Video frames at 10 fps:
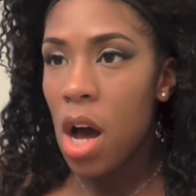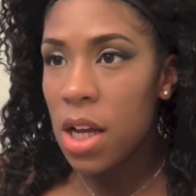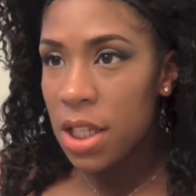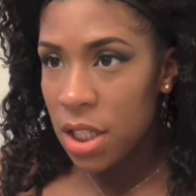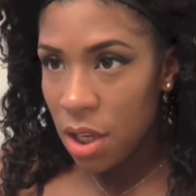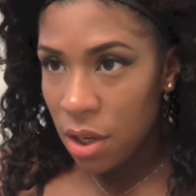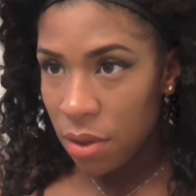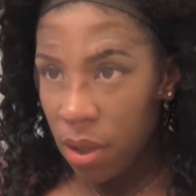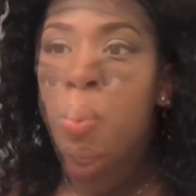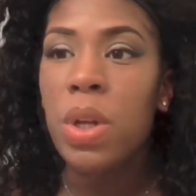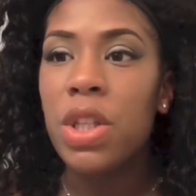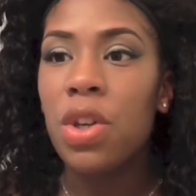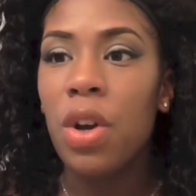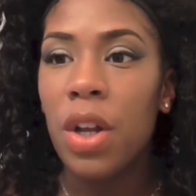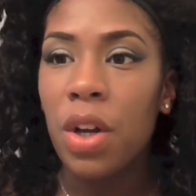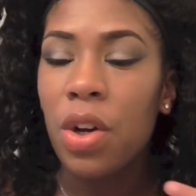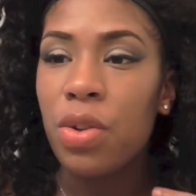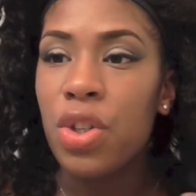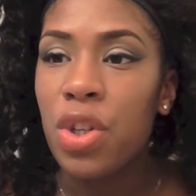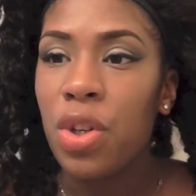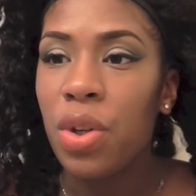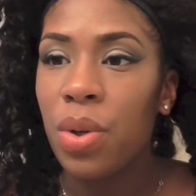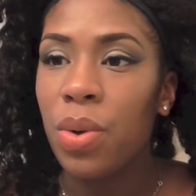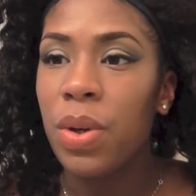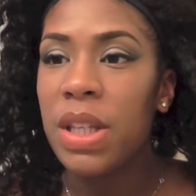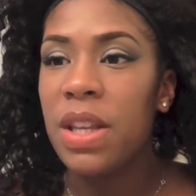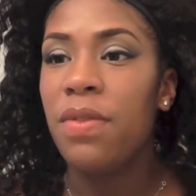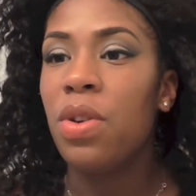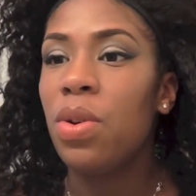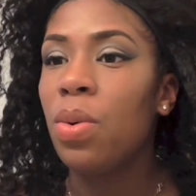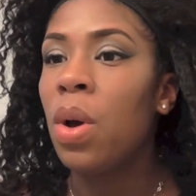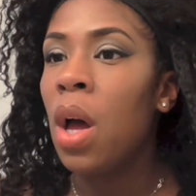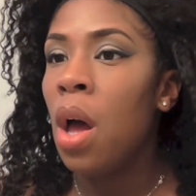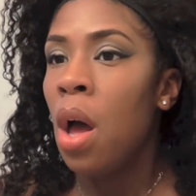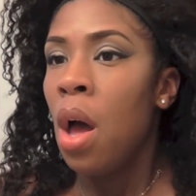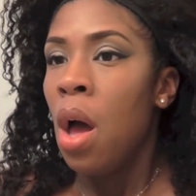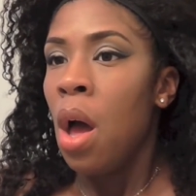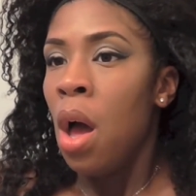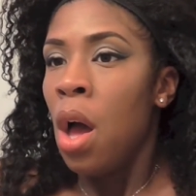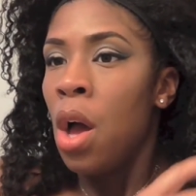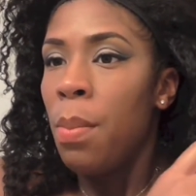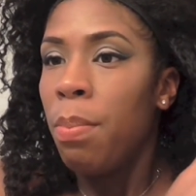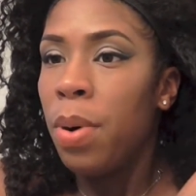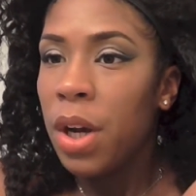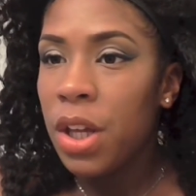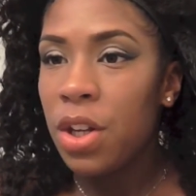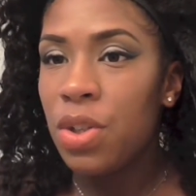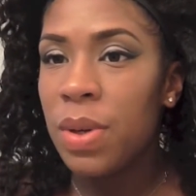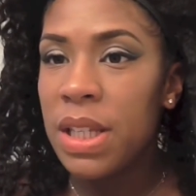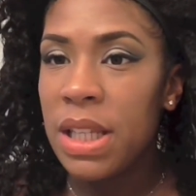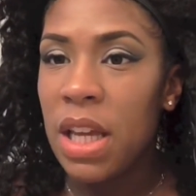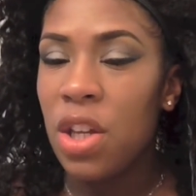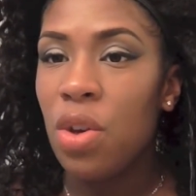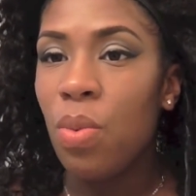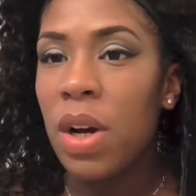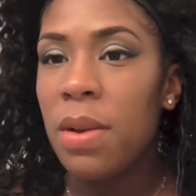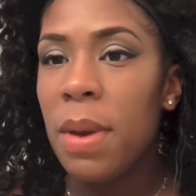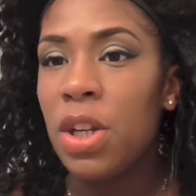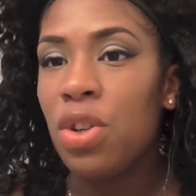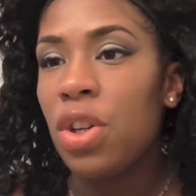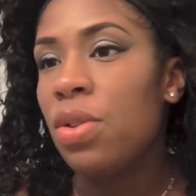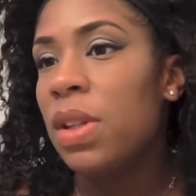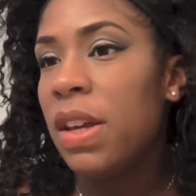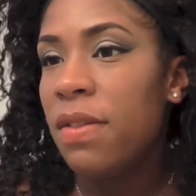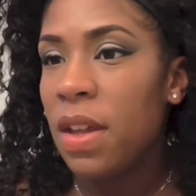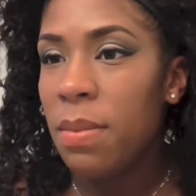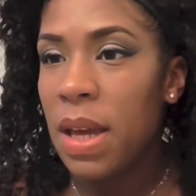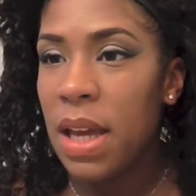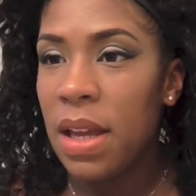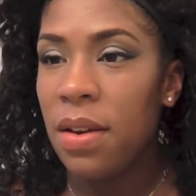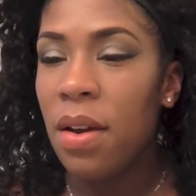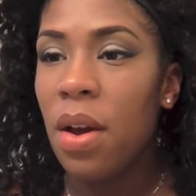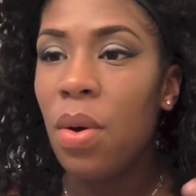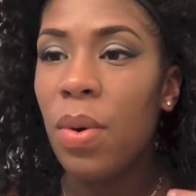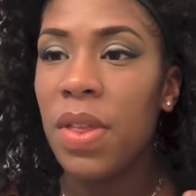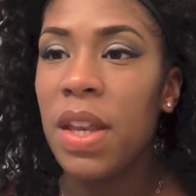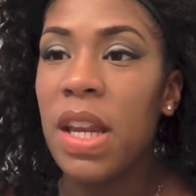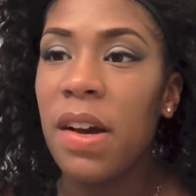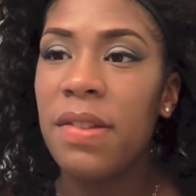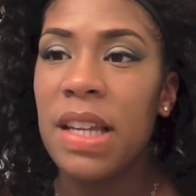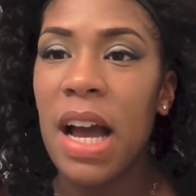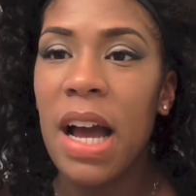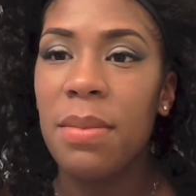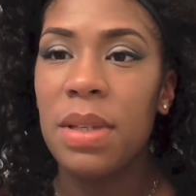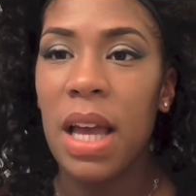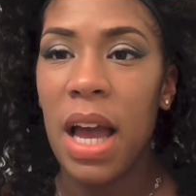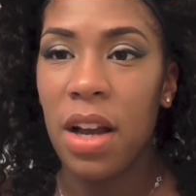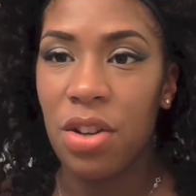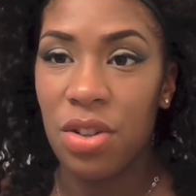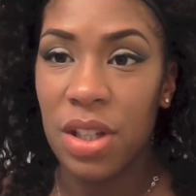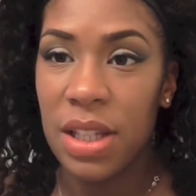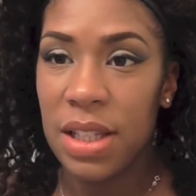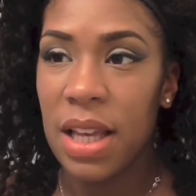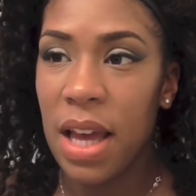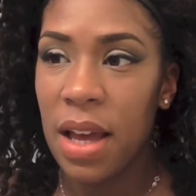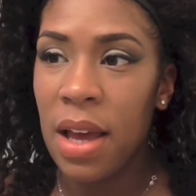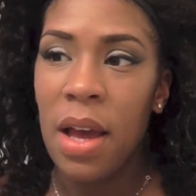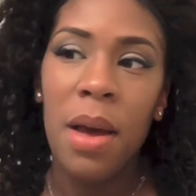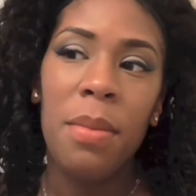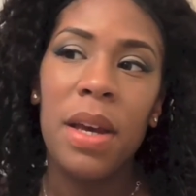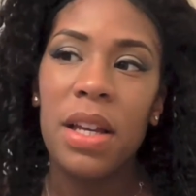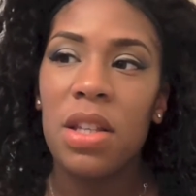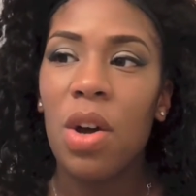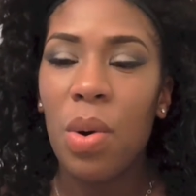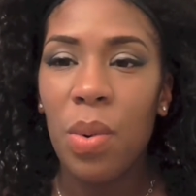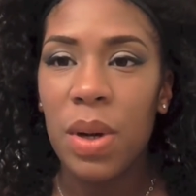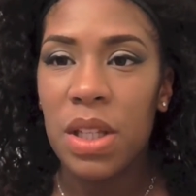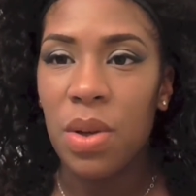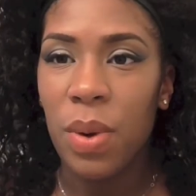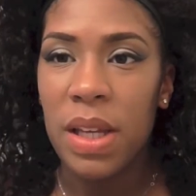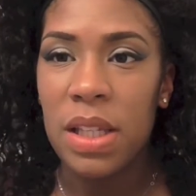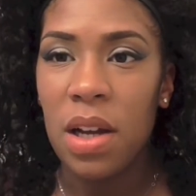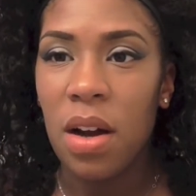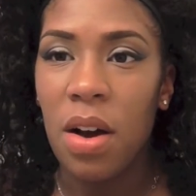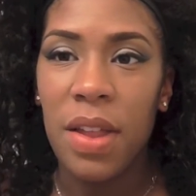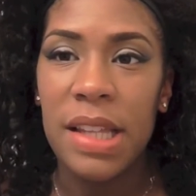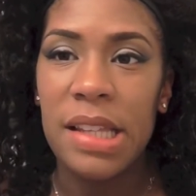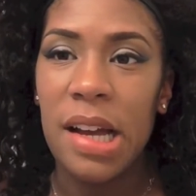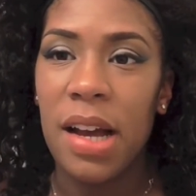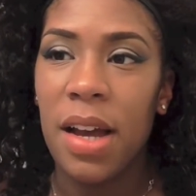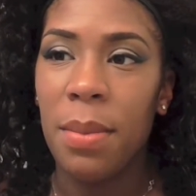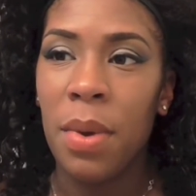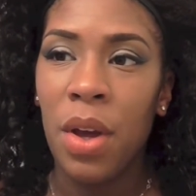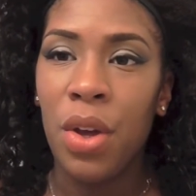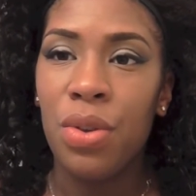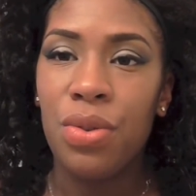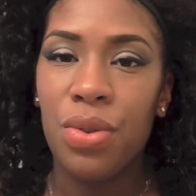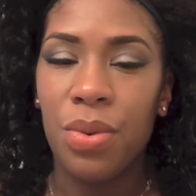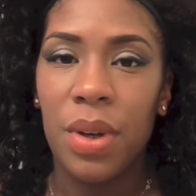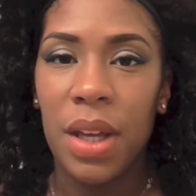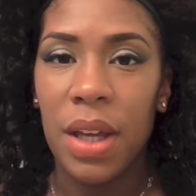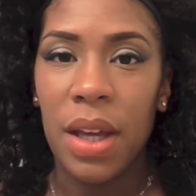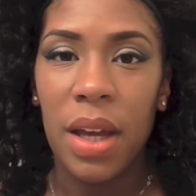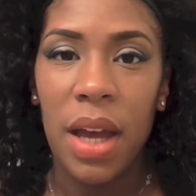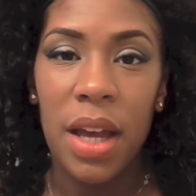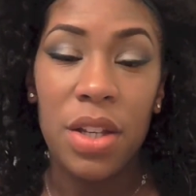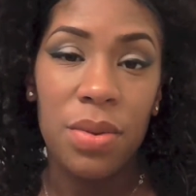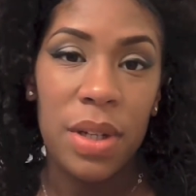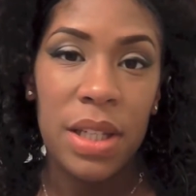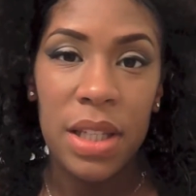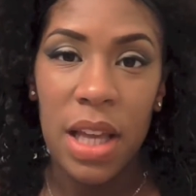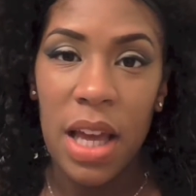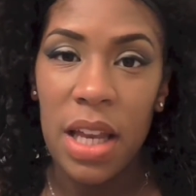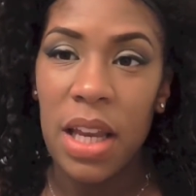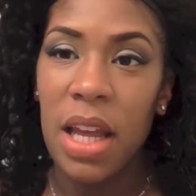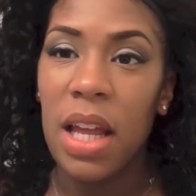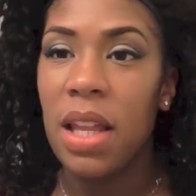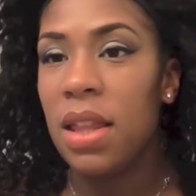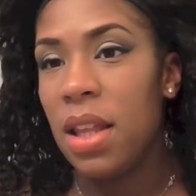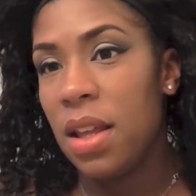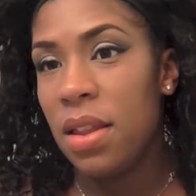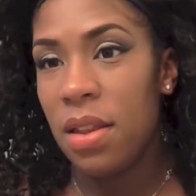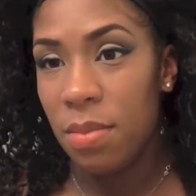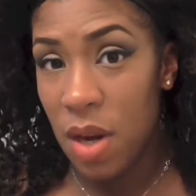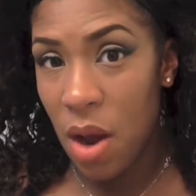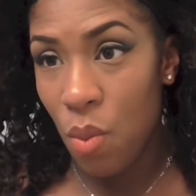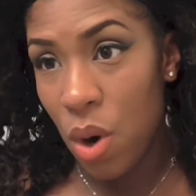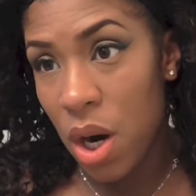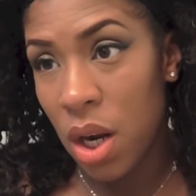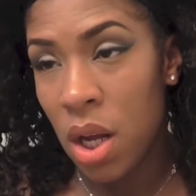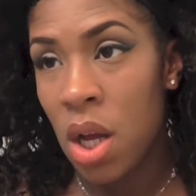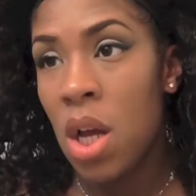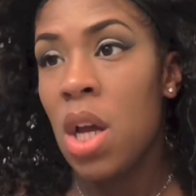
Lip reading: Also, what's critical too is if you put your twist in, you want to make sure you leave them in with enough time to actually set, because no one wants to waste all that time doing a twist set and then them not work.